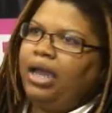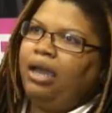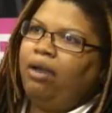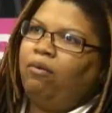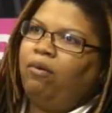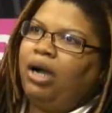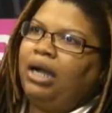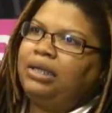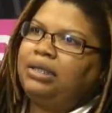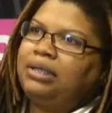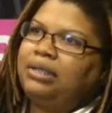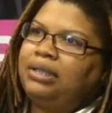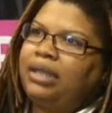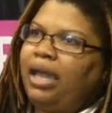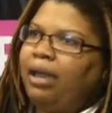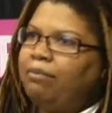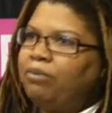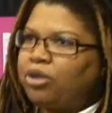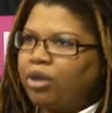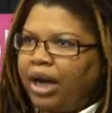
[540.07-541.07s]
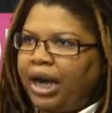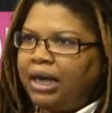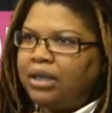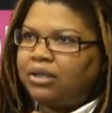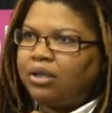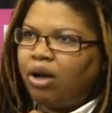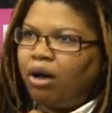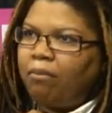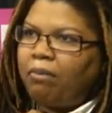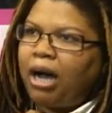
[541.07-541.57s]
and watched the same
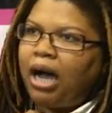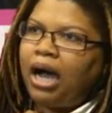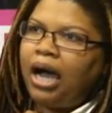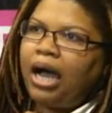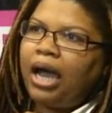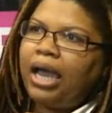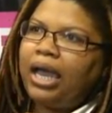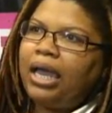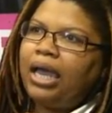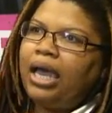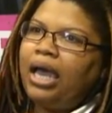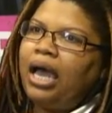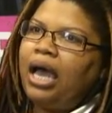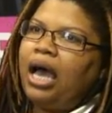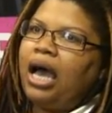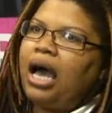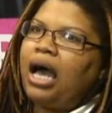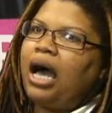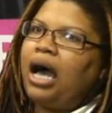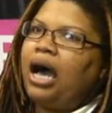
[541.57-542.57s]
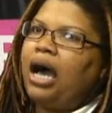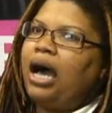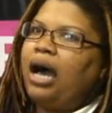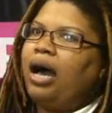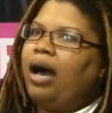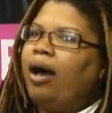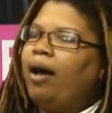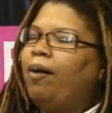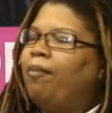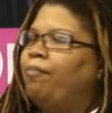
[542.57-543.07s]
trains go by,
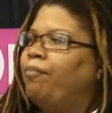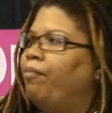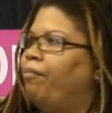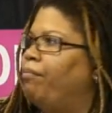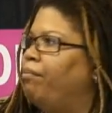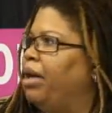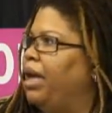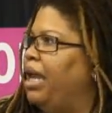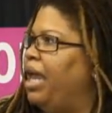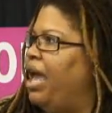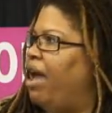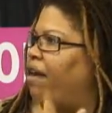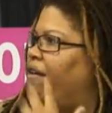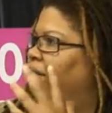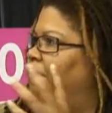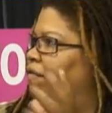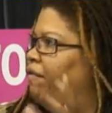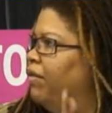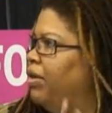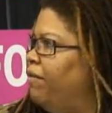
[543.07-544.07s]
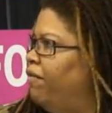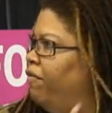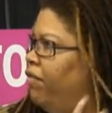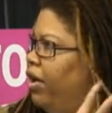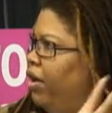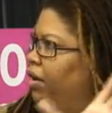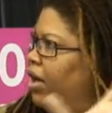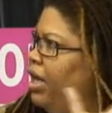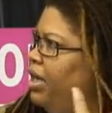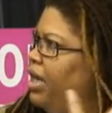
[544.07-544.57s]
but have
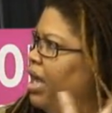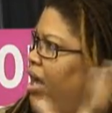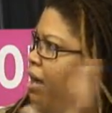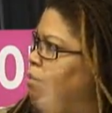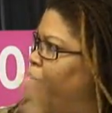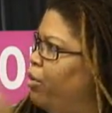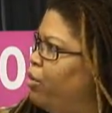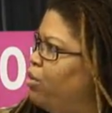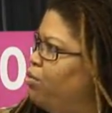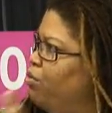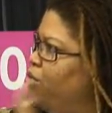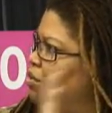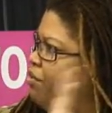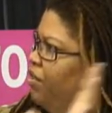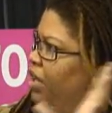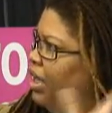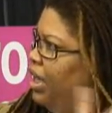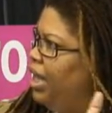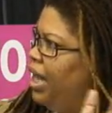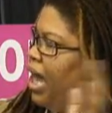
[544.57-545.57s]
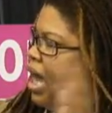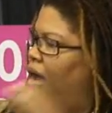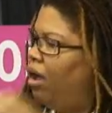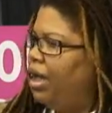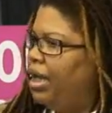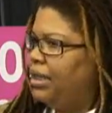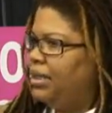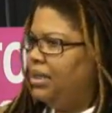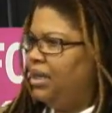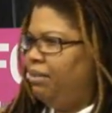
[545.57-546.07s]
varying neighbors move in and
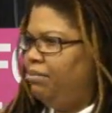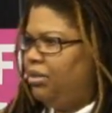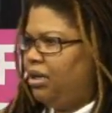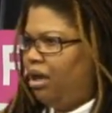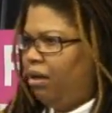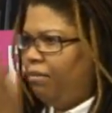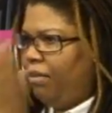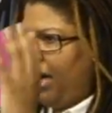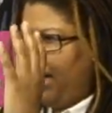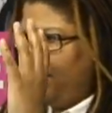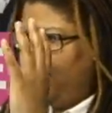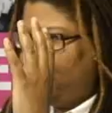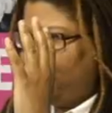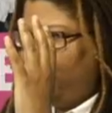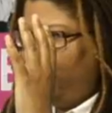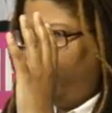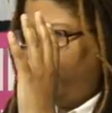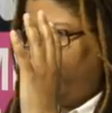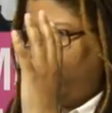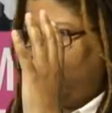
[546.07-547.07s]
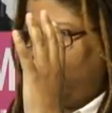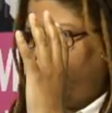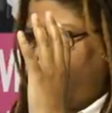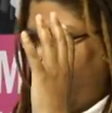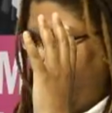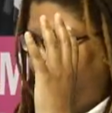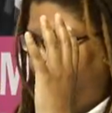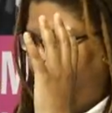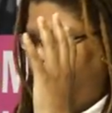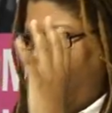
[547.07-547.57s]
out. It seems on my street for some,
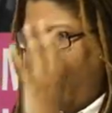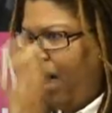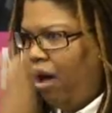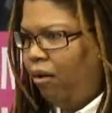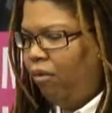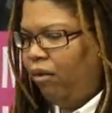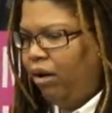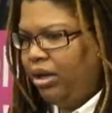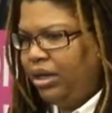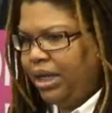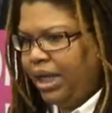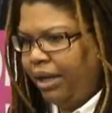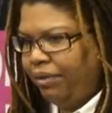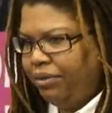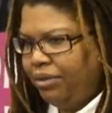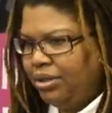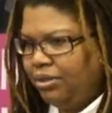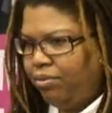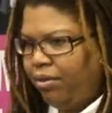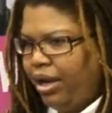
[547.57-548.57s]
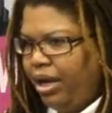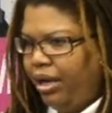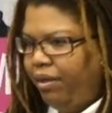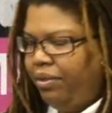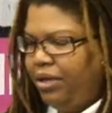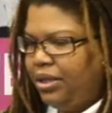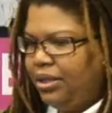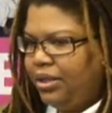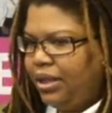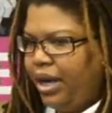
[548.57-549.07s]
I don't know how it worked out this way.
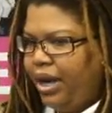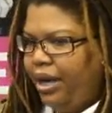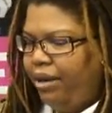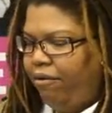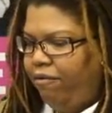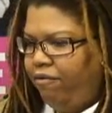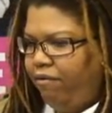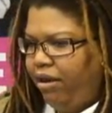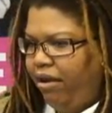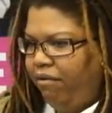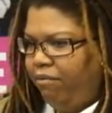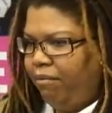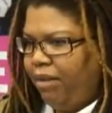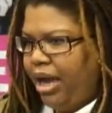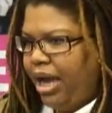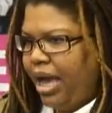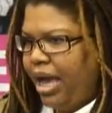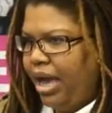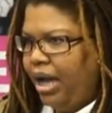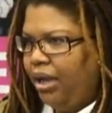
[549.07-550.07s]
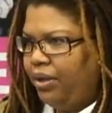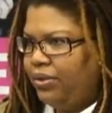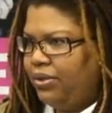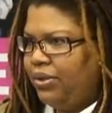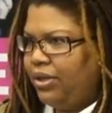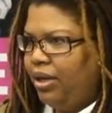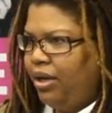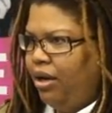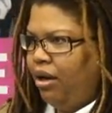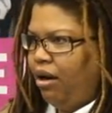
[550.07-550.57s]
On this side of my
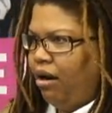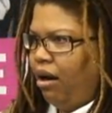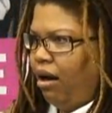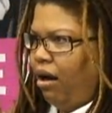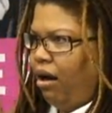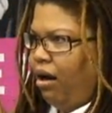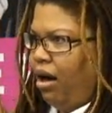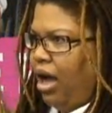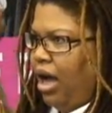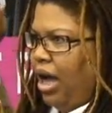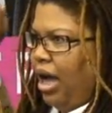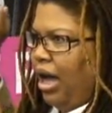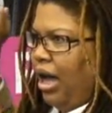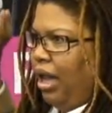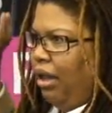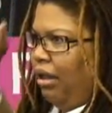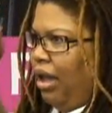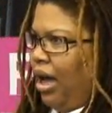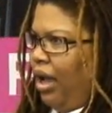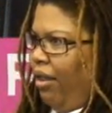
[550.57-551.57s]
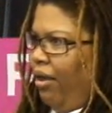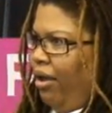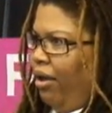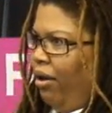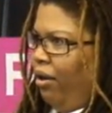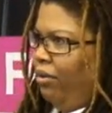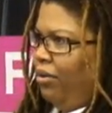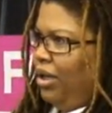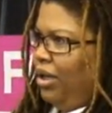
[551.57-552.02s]
house are a lot of the